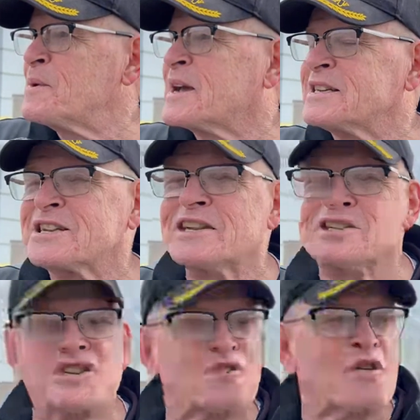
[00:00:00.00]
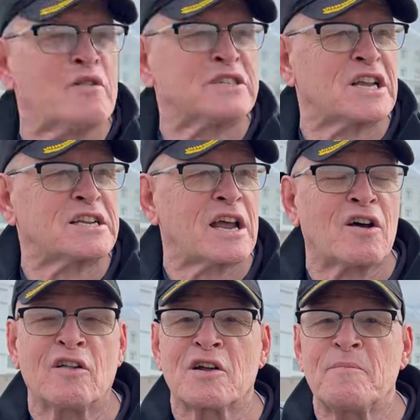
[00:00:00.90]
Because they screw us, they
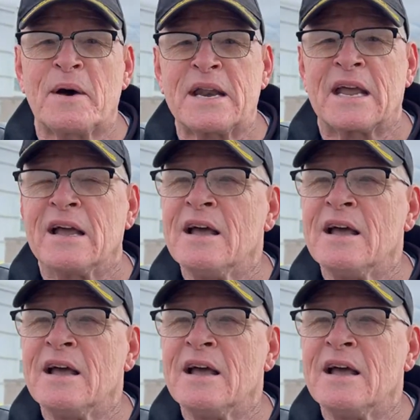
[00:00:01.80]
take all our money.